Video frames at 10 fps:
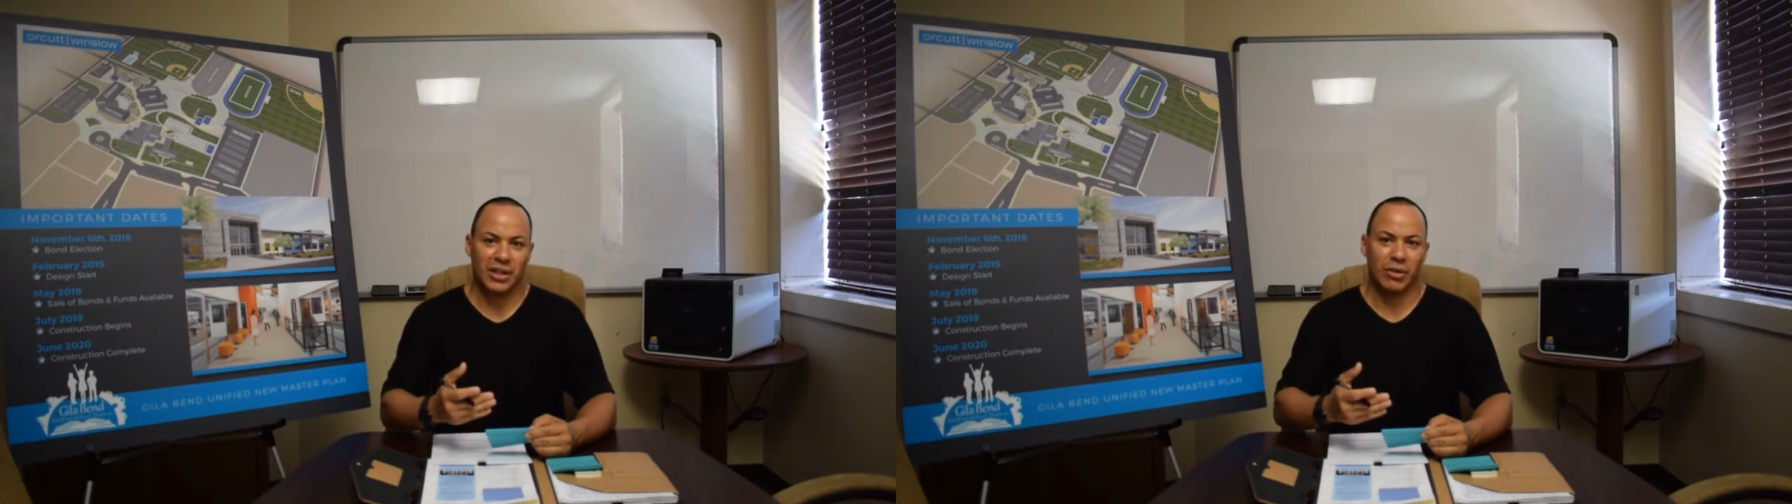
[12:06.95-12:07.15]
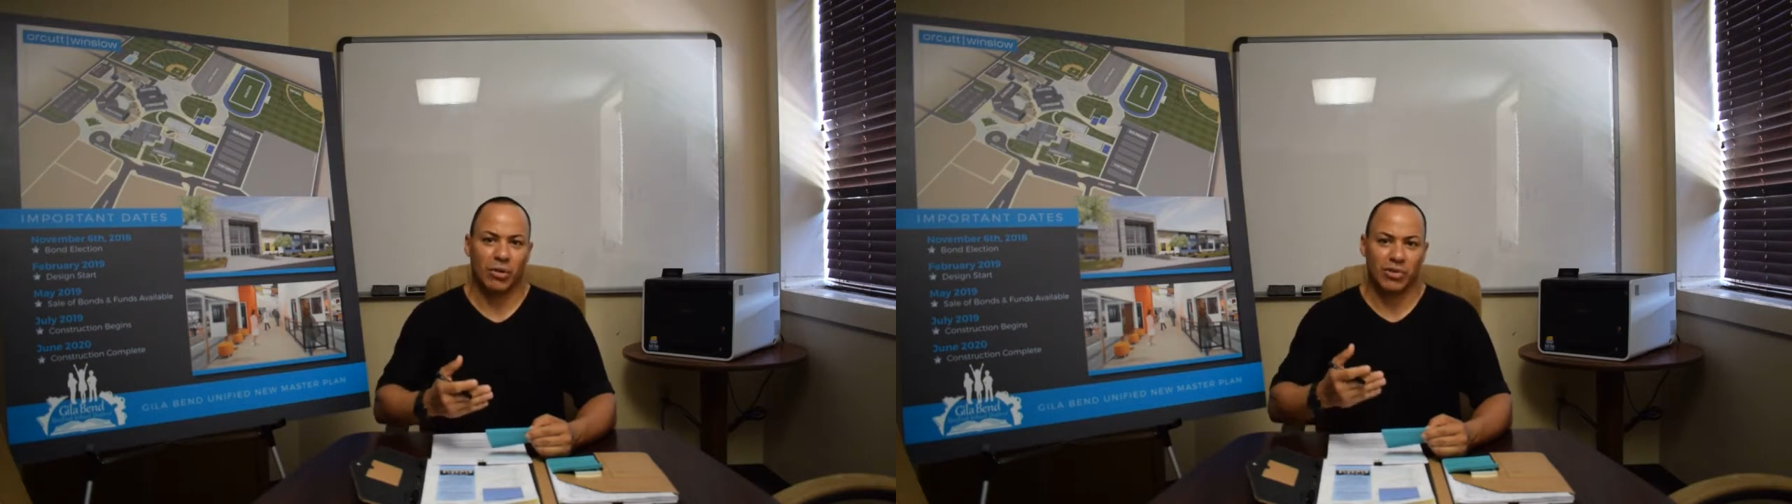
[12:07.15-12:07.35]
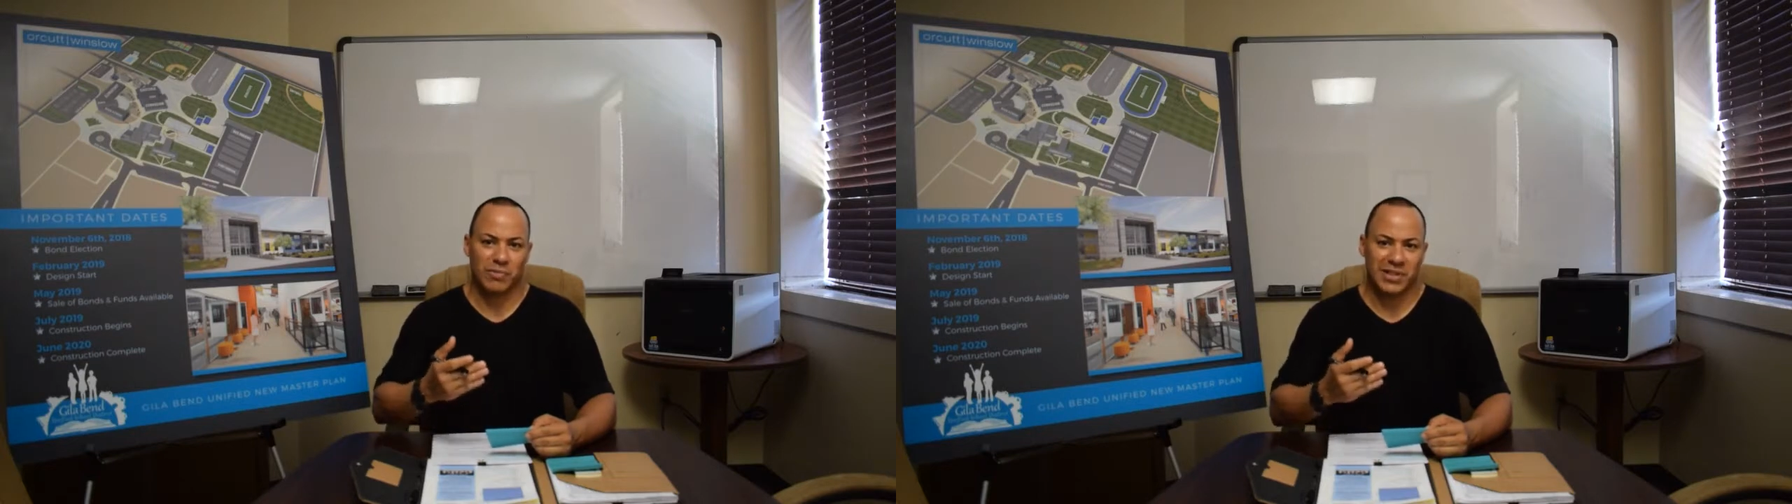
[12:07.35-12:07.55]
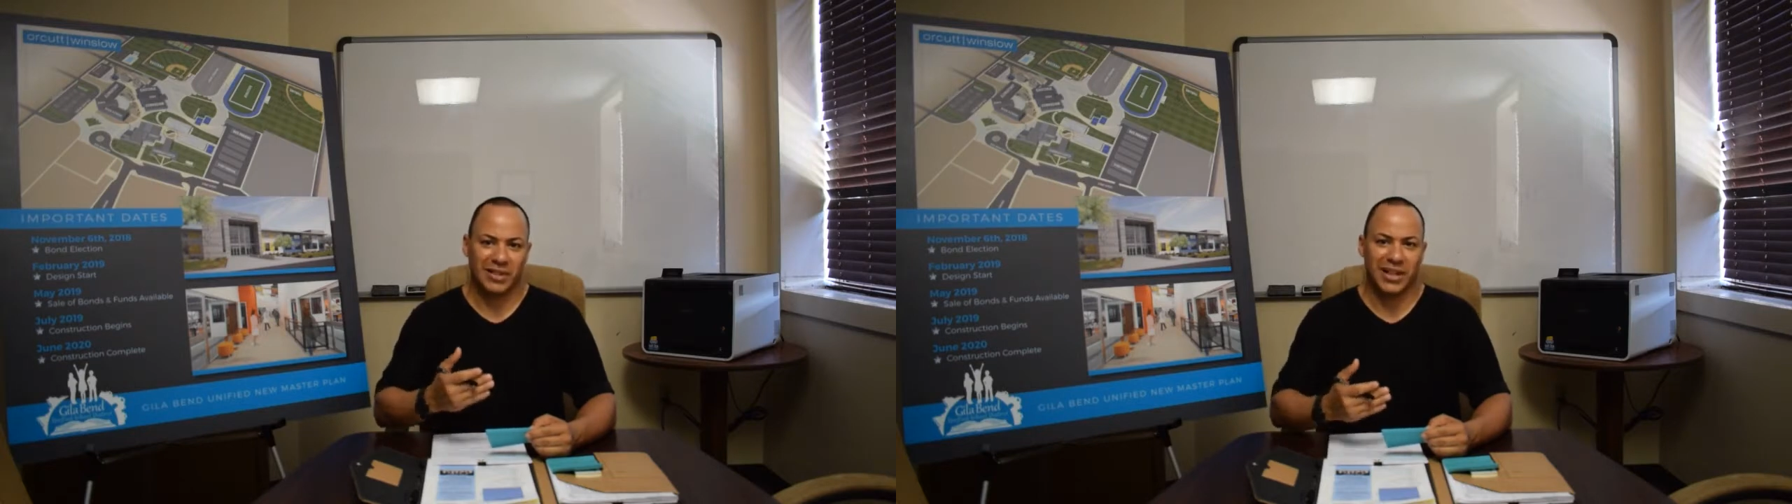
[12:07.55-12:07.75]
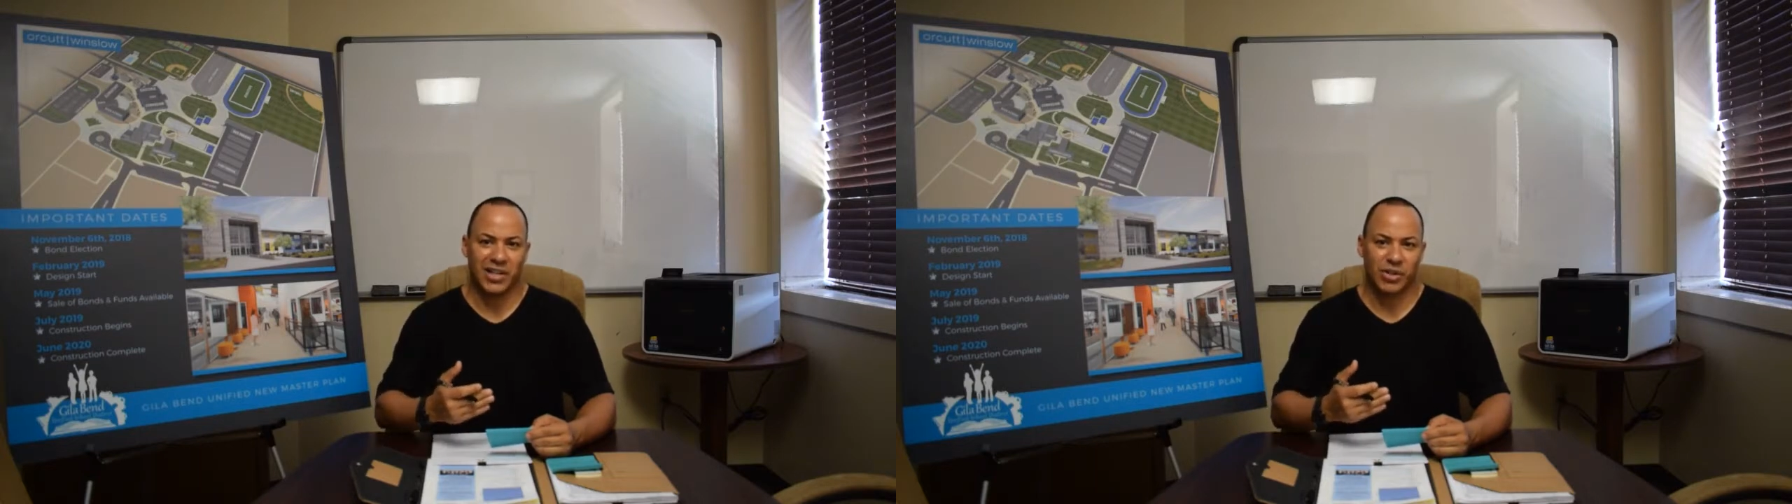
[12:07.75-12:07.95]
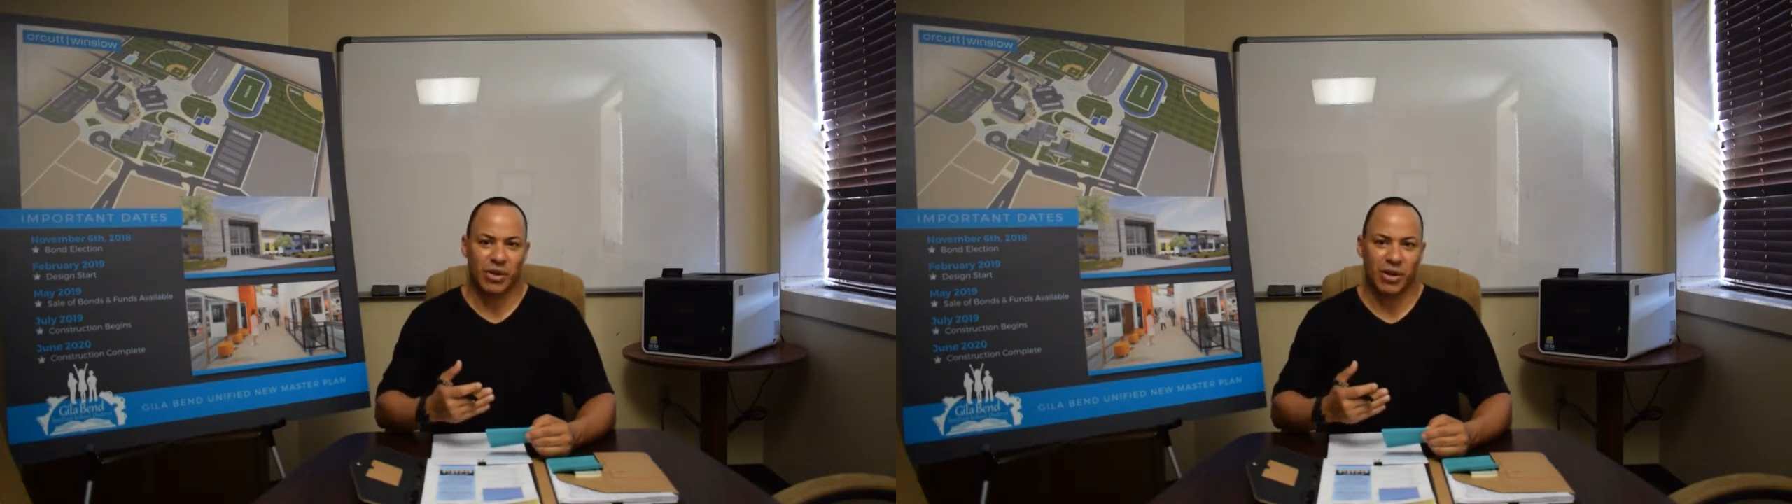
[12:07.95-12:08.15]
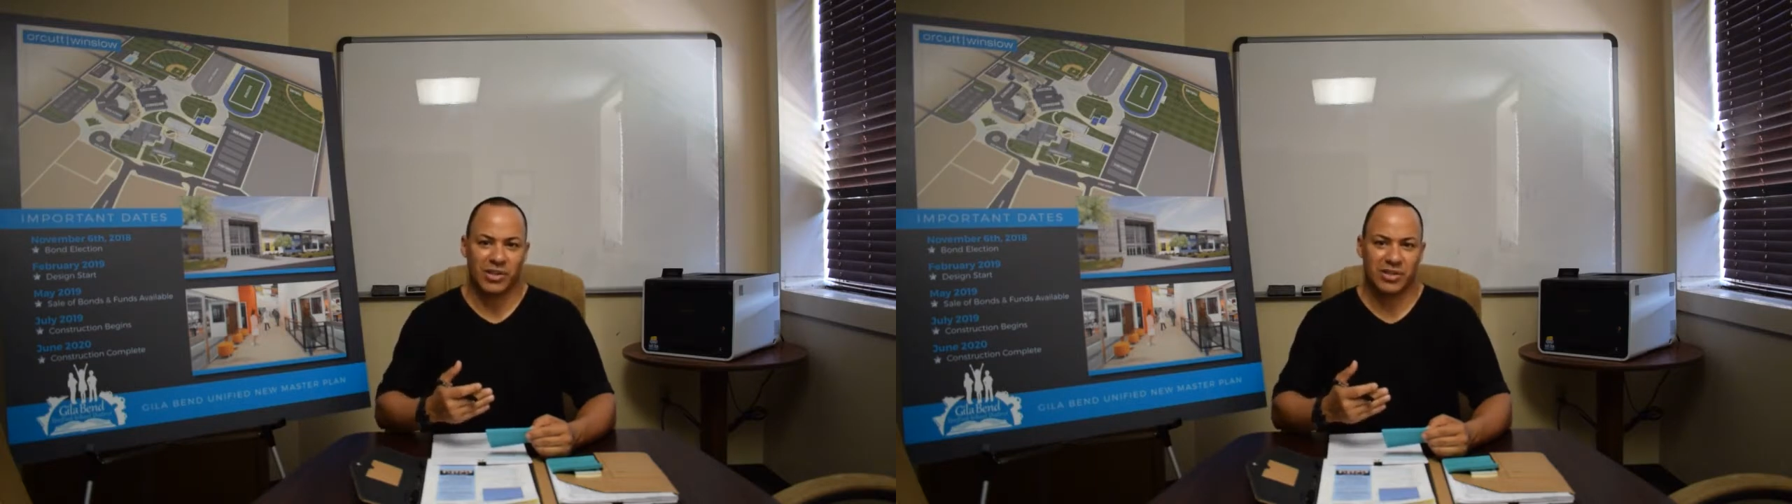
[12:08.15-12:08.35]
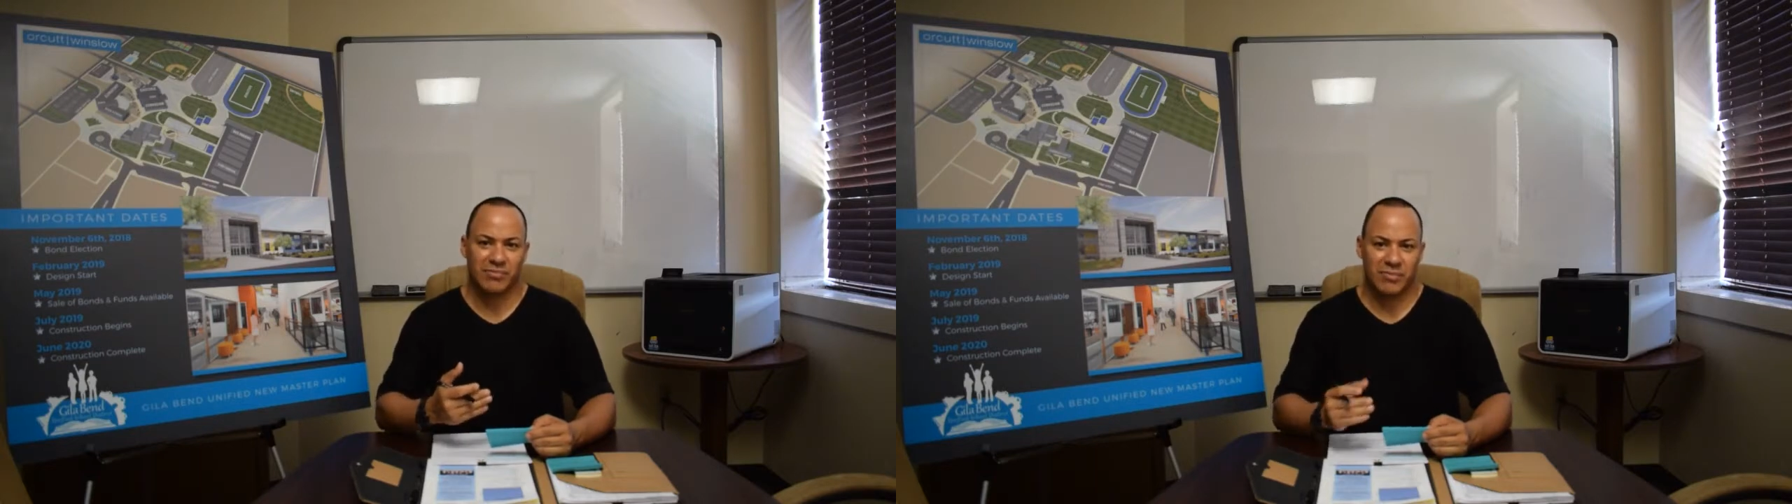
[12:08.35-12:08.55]
and all those miscellaneous
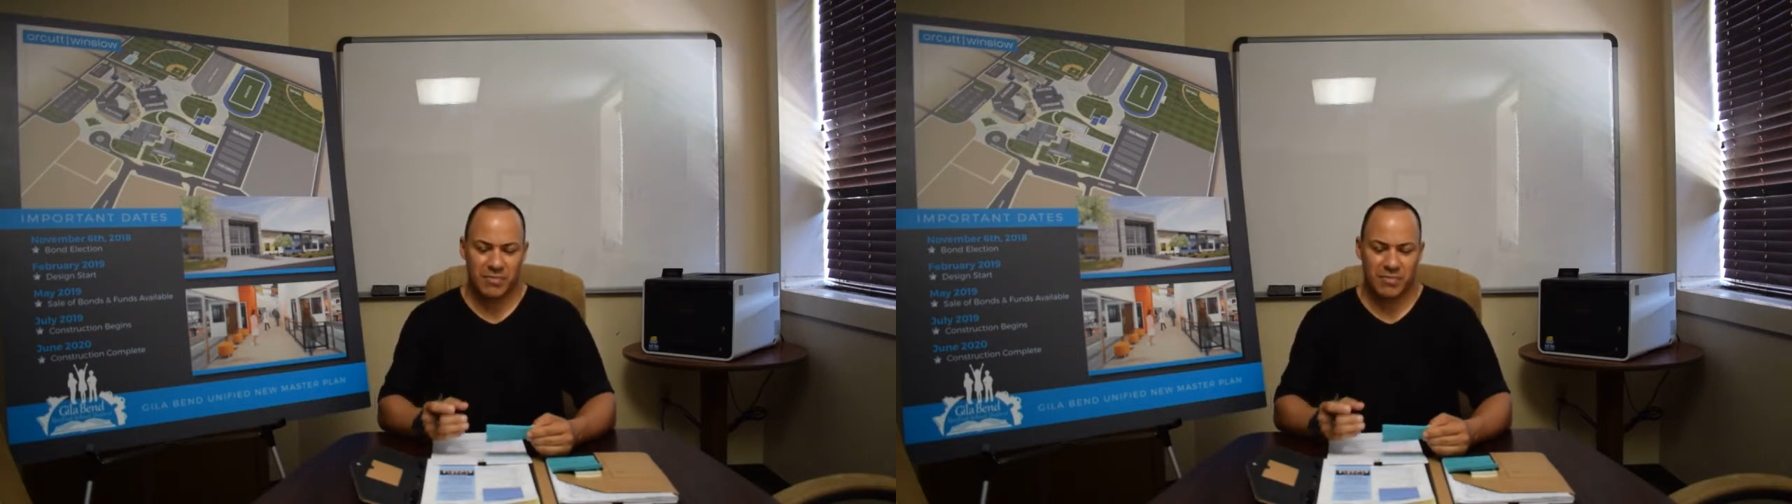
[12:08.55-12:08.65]
costs.